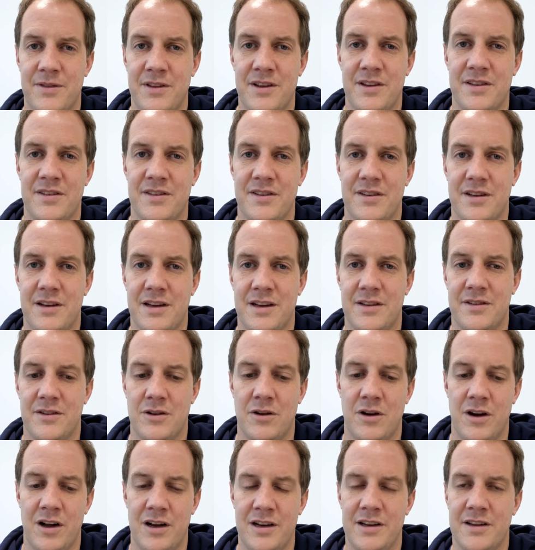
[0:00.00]
this as
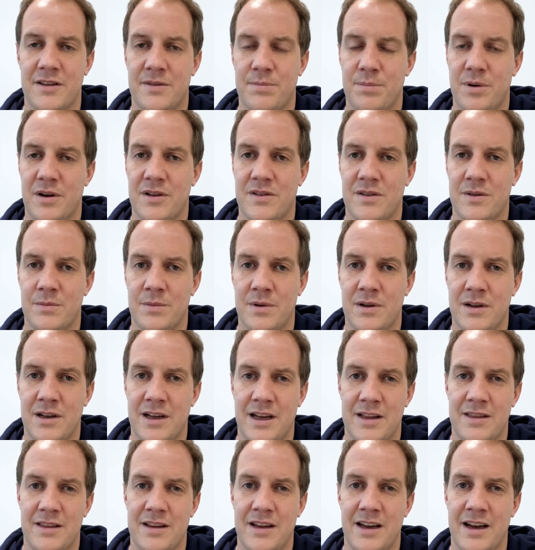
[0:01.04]
early as possible
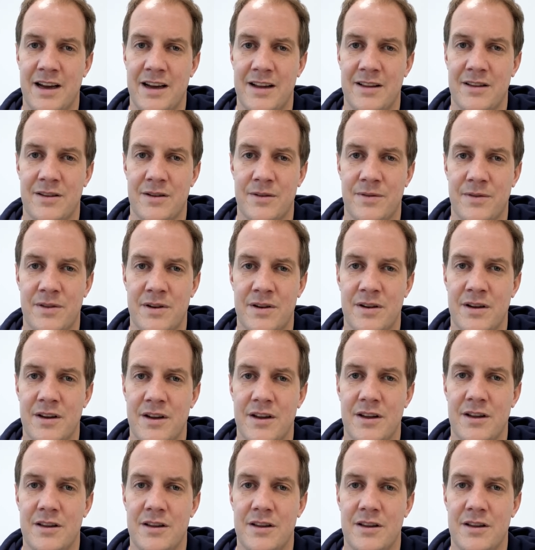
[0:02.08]
at the hands of the,